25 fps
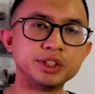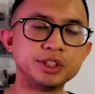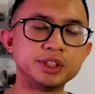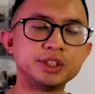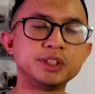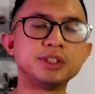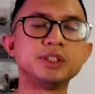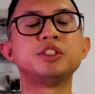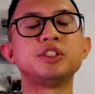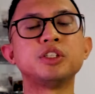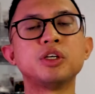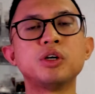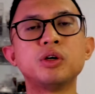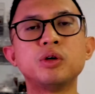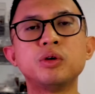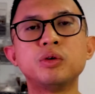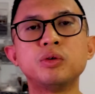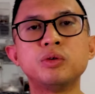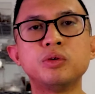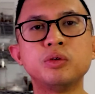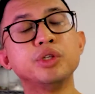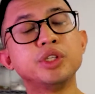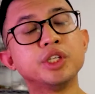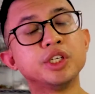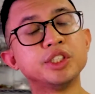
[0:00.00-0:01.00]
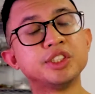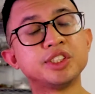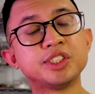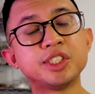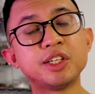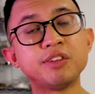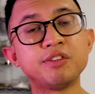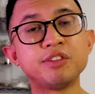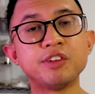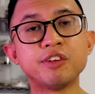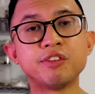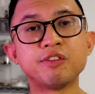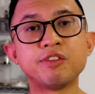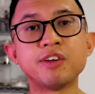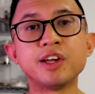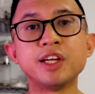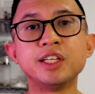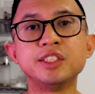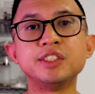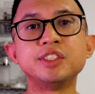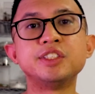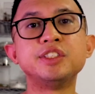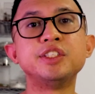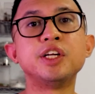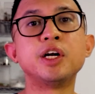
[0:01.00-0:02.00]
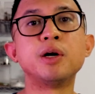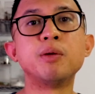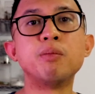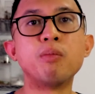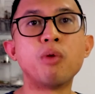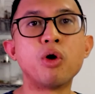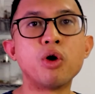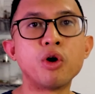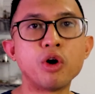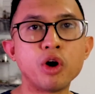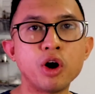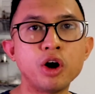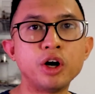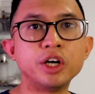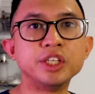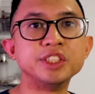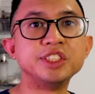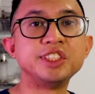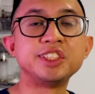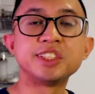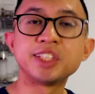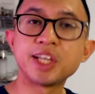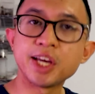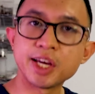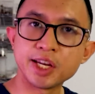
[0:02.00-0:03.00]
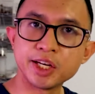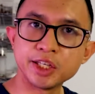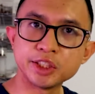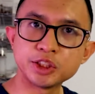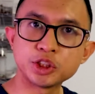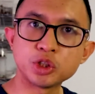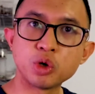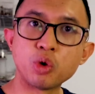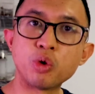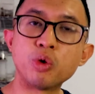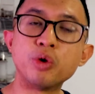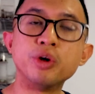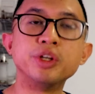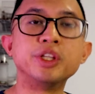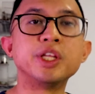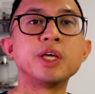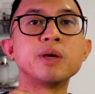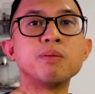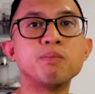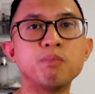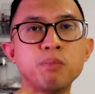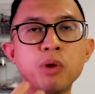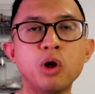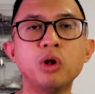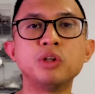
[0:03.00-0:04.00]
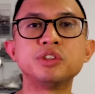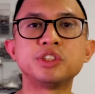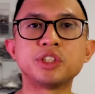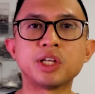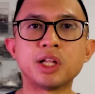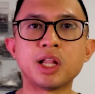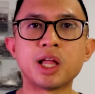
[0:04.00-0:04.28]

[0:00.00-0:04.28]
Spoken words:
So with their self-defense, they're more on skittish or they bolt a